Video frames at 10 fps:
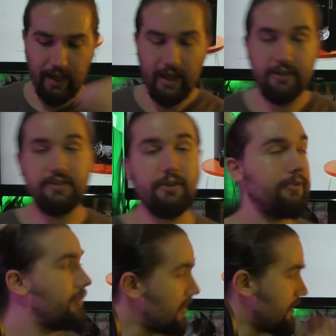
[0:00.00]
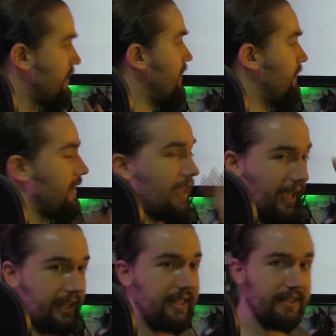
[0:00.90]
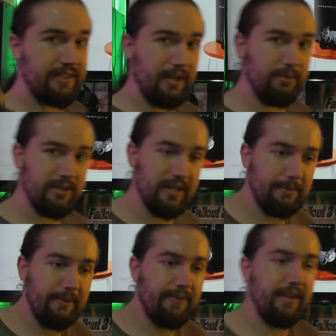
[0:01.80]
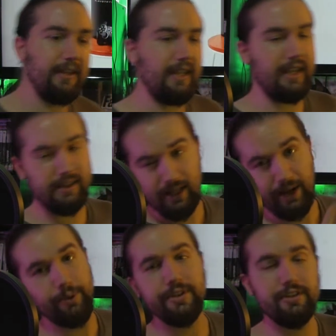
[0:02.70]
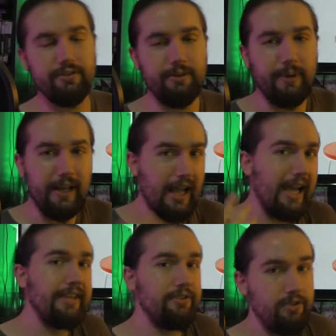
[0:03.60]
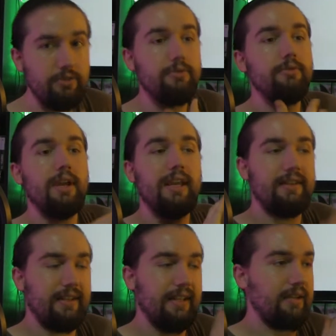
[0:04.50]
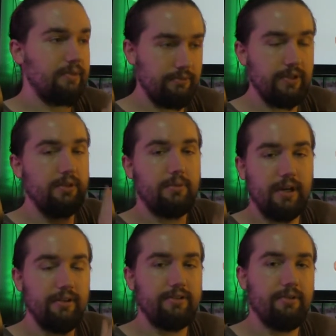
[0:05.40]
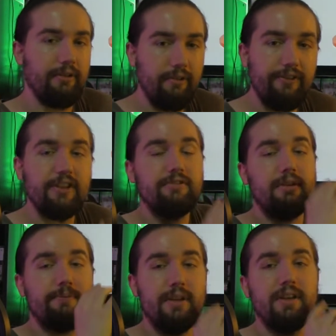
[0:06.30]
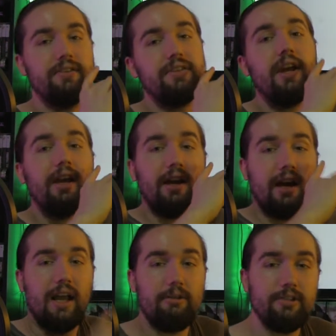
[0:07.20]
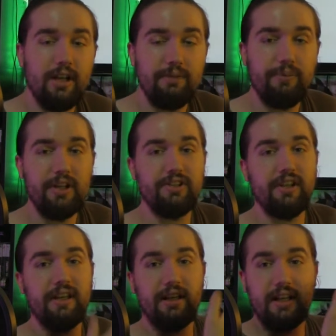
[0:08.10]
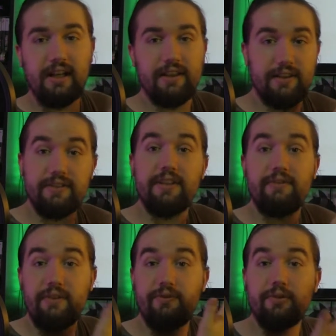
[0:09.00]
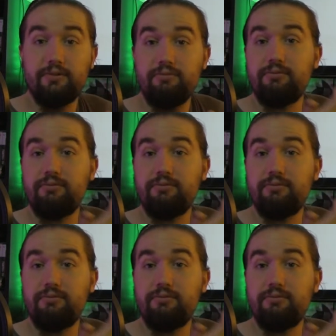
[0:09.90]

And so this TV had that same deceptive thing, and I wasn't tricked by it. I knew it didn't have a real 120 refresh rate because I was on a budget and I got this TV for